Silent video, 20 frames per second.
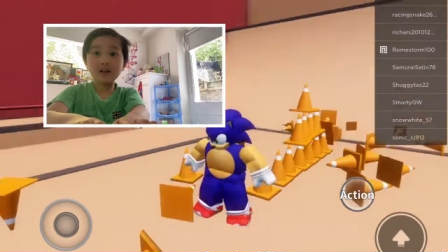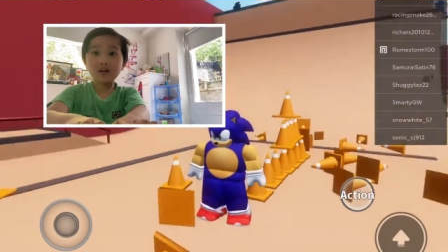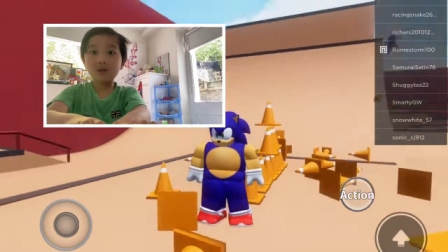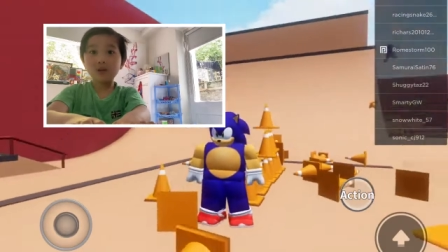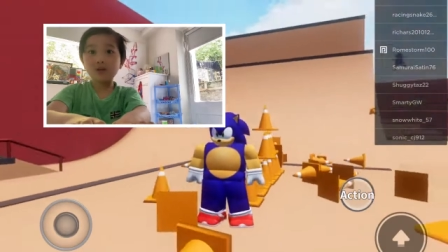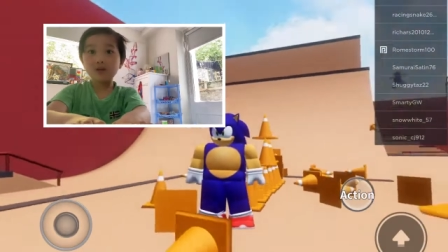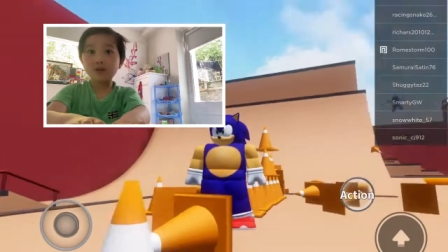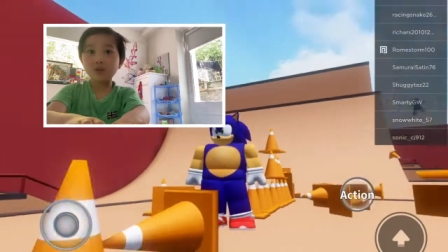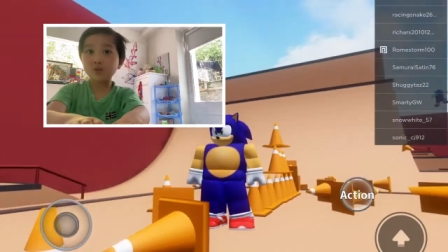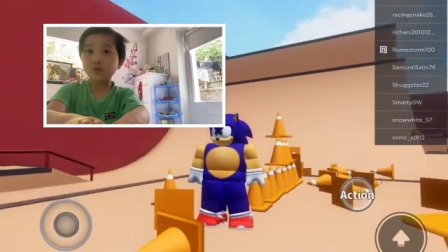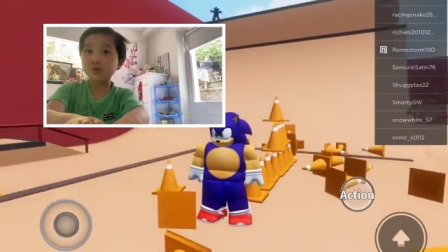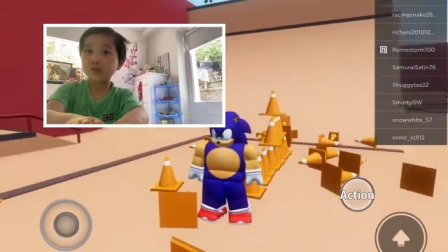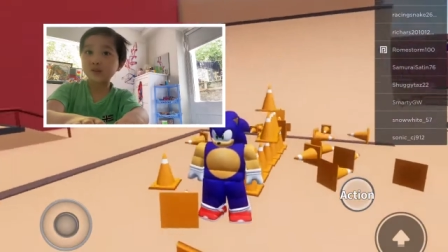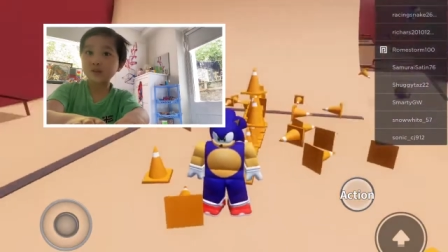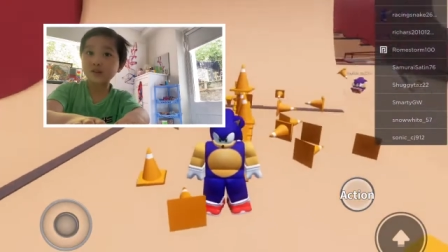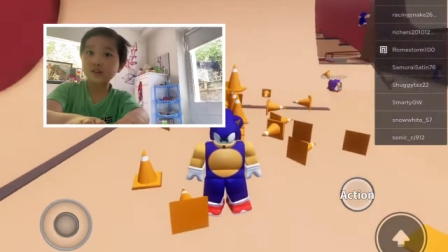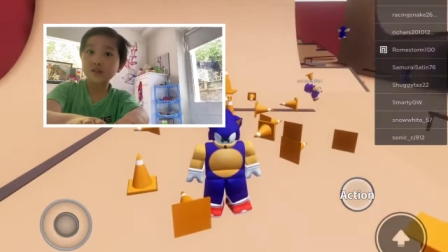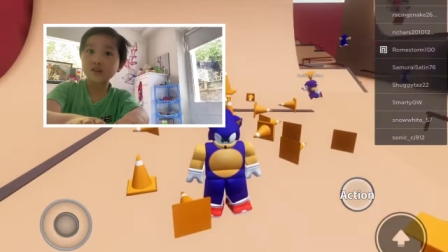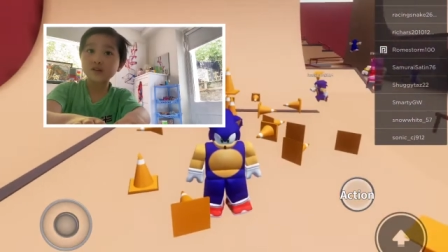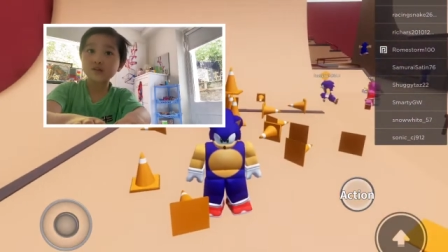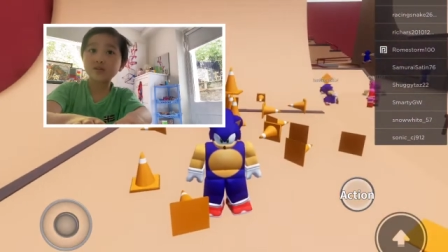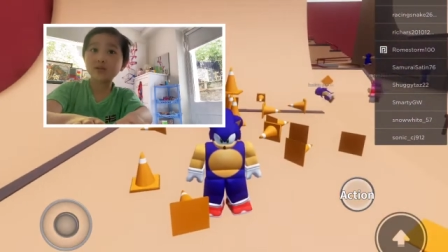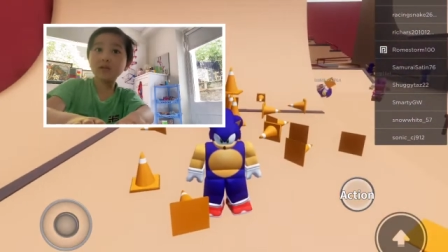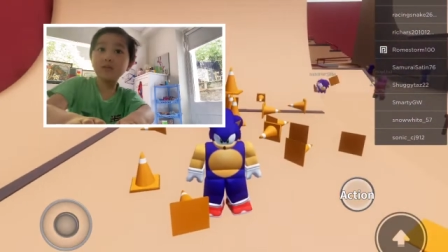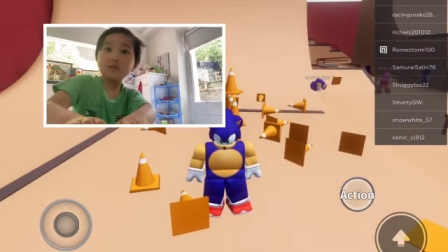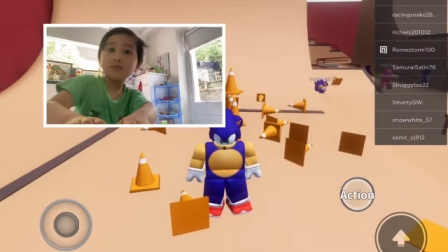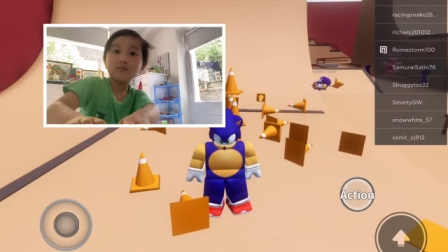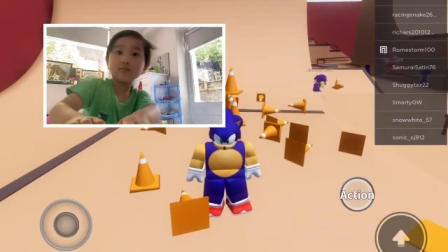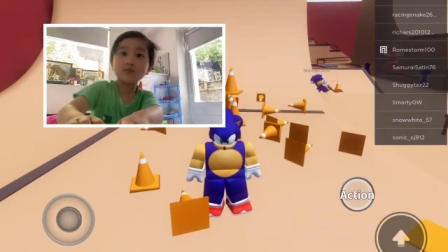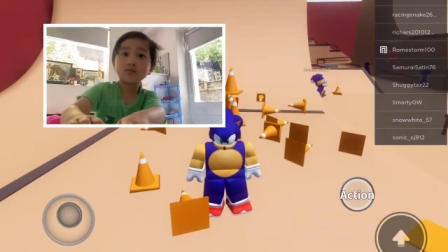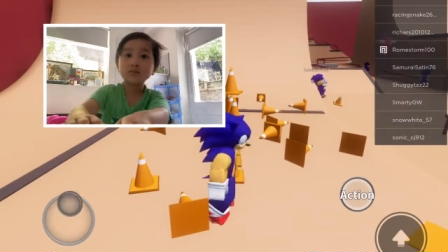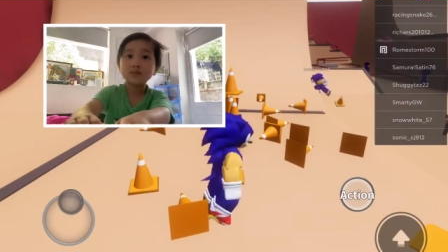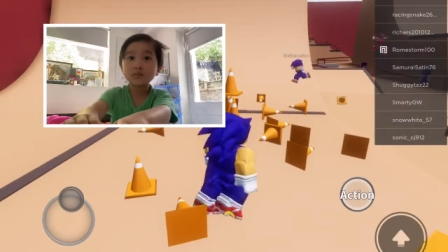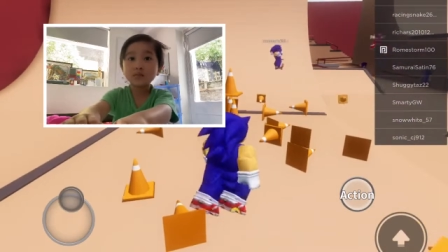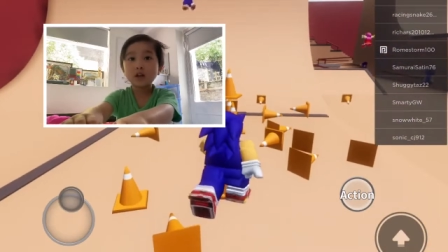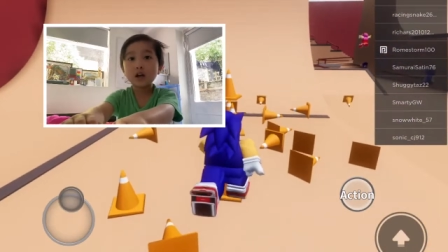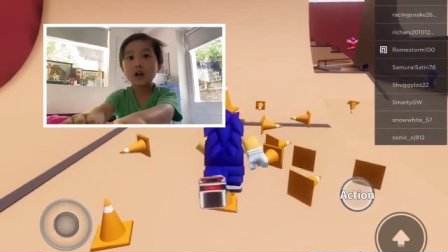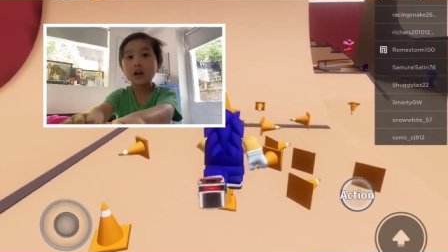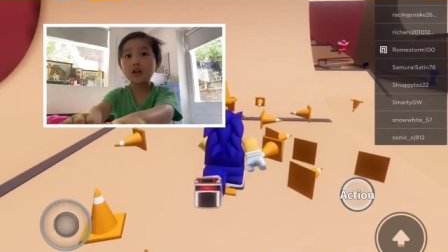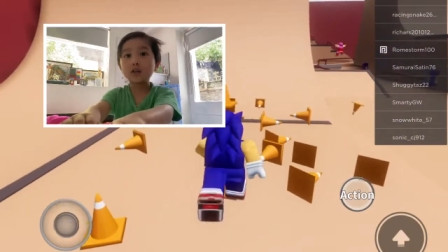really want to get, but
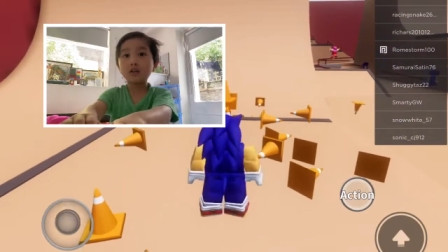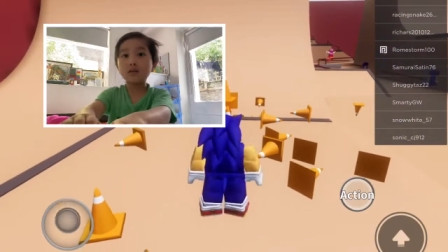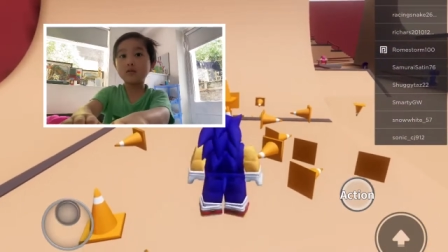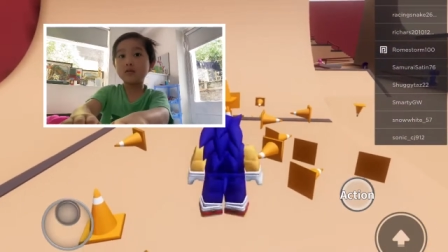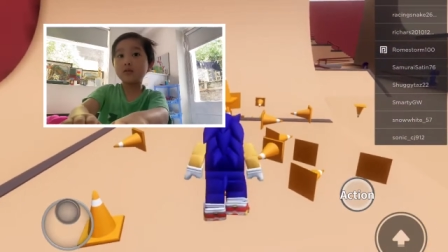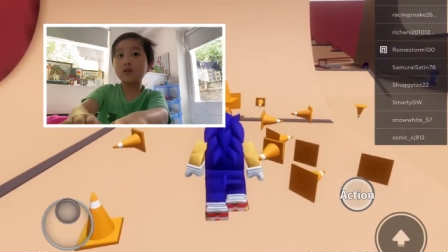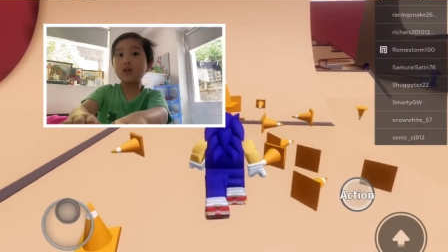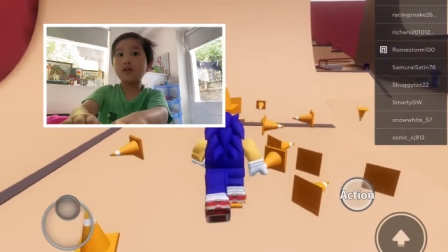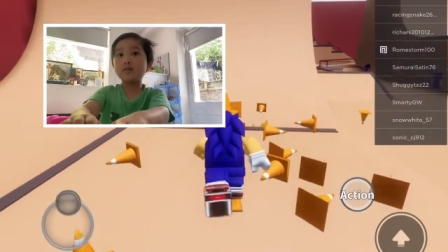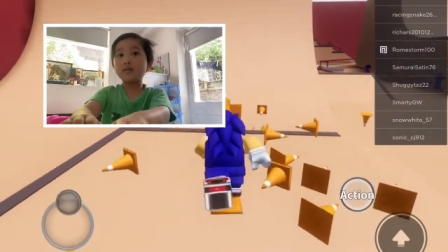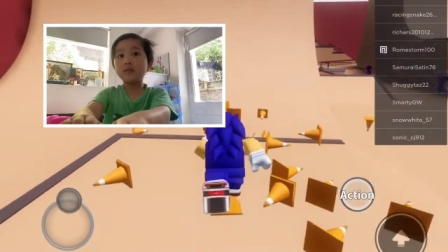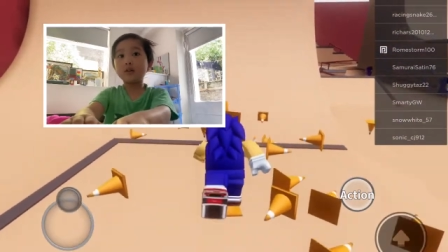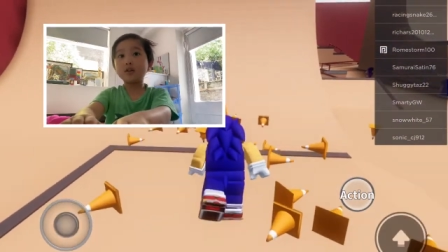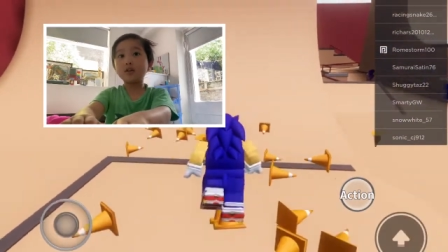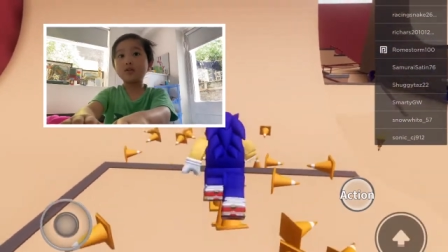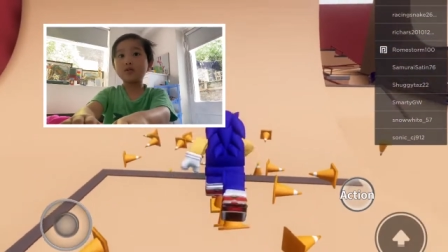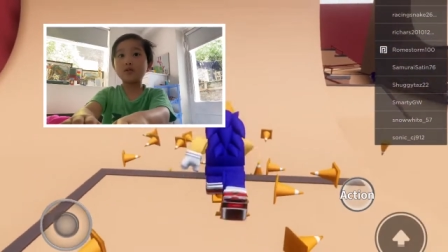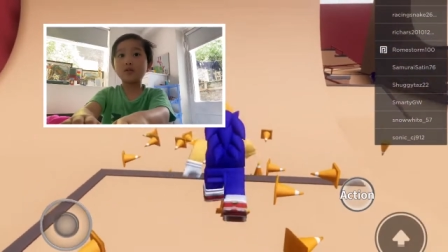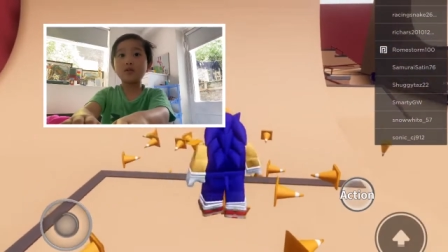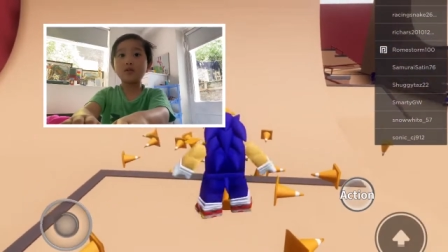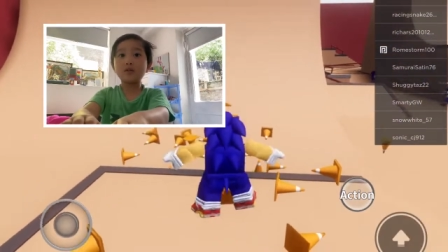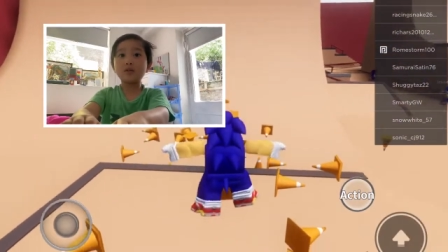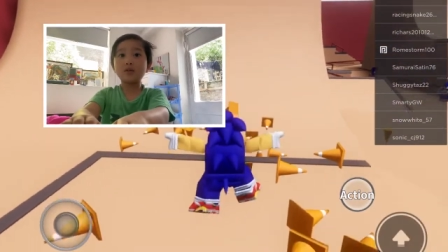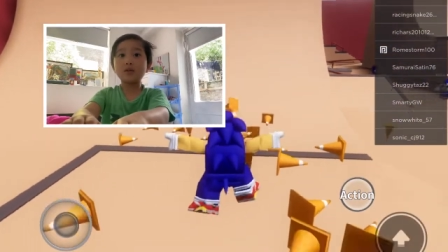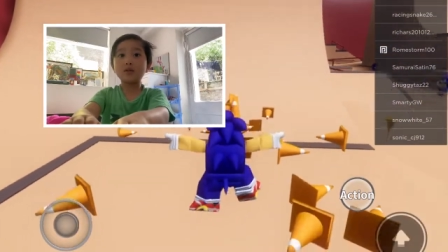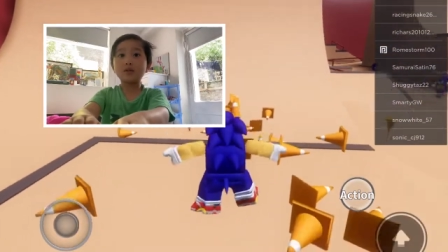I don't have much Robux,